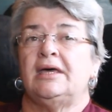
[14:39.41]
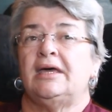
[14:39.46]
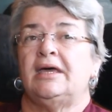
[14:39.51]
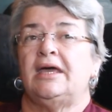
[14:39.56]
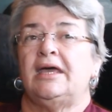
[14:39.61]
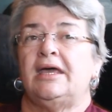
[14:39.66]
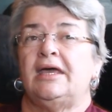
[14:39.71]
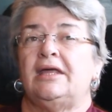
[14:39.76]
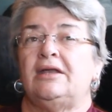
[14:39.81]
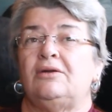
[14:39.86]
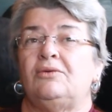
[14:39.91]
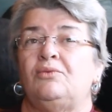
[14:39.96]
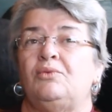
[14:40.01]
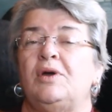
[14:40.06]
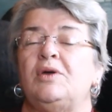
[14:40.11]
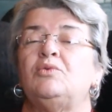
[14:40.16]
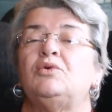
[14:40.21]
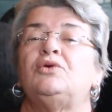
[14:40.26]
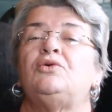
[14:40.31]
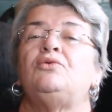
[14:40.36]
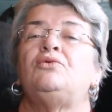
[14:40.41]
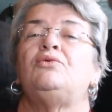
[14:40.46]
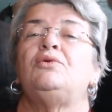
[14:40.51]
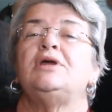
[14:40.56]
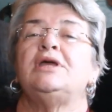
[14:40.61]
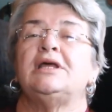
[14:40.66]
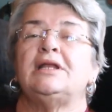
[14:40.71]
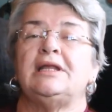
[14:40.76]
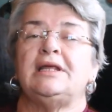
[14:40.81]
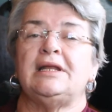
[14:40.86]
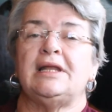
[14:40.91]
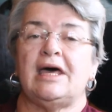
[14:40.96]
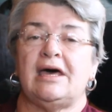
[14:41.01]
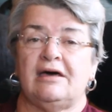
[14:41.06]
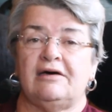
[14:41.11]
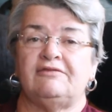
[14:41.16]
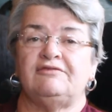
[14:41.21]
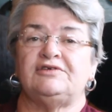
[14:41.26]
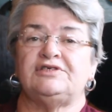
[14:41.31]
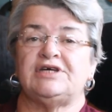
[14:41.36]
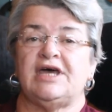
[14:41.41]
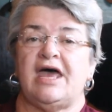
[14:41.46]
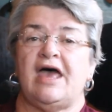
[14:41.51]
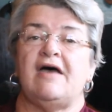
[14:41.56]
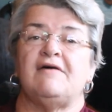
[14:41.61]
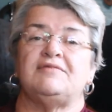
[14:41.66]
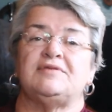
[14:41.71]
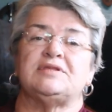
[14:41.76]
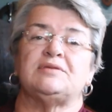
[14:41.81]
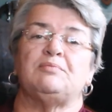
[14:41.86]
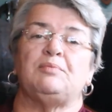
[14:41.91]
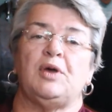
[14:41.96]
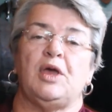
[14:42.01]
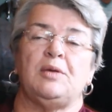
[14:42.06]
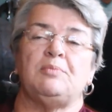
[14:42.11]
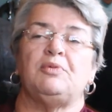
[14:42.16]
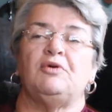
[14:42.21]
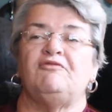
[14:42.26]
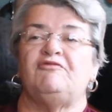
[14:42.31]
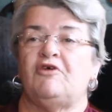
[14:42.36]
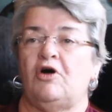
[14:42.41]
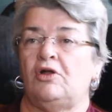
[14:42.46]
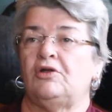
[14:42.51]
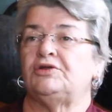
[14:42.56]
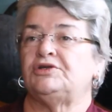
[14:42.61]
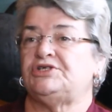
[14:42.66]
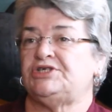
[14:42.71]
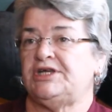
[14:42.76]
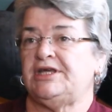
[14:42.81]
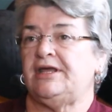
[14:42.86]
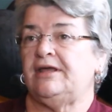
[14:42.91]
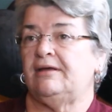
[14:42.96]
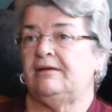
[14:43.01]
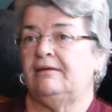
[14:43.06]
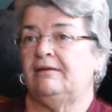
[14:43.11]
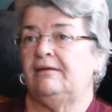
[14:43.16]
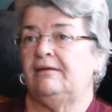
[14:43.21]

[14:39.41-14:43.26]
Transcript: And we would really love to have some people volunteer.